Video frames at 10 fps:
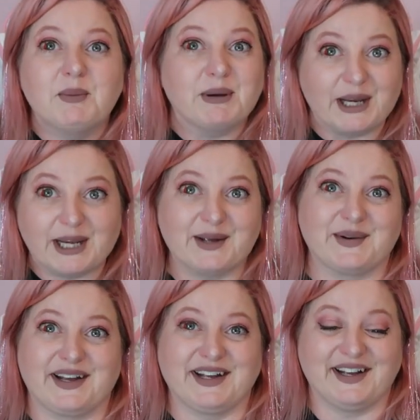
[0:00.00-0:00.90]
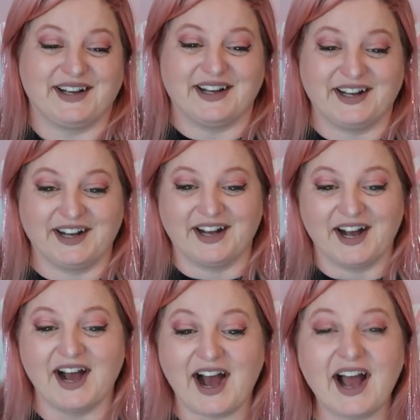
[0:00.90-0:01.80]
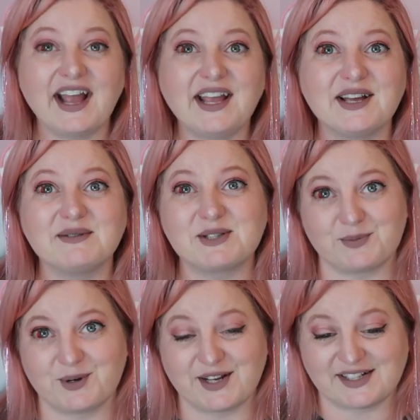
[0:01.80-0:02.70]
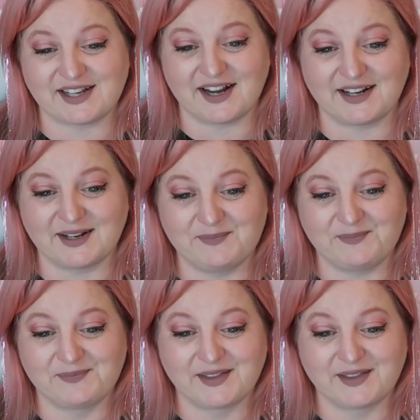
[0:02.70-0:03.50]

But anyway, I am super excited.